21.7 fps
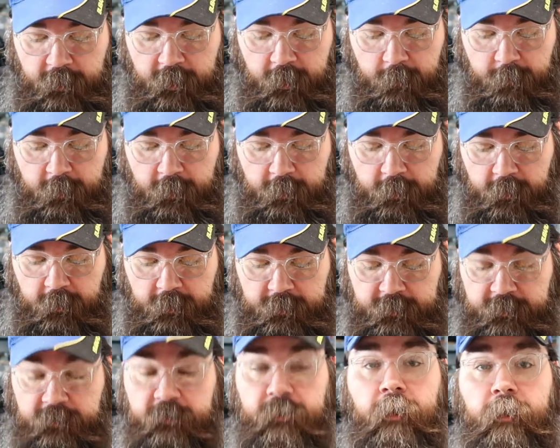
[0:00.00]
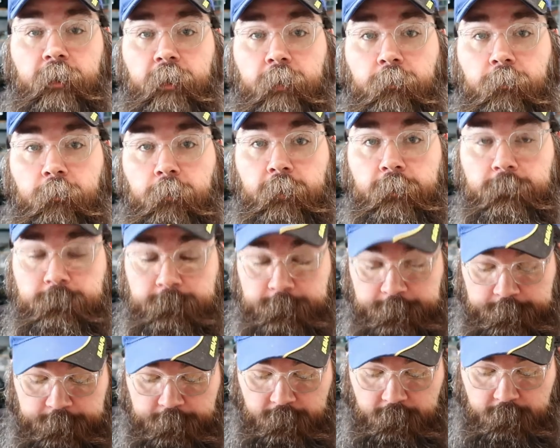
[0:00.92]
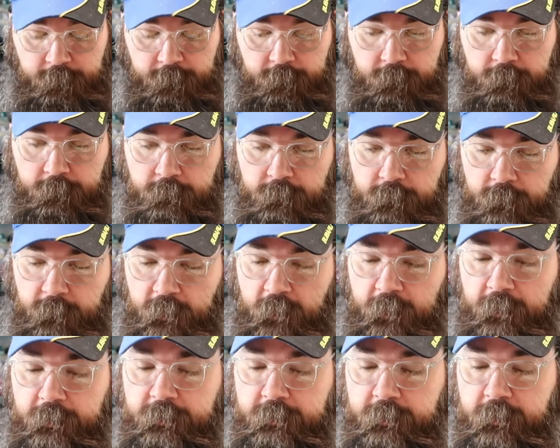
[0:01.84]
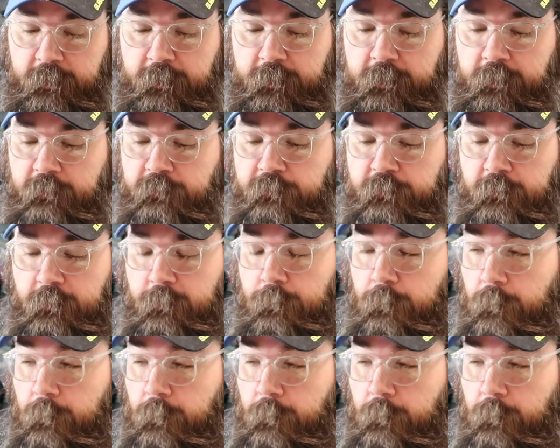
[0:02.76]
I came out here, it's a Sunday morning. I was gonna go for a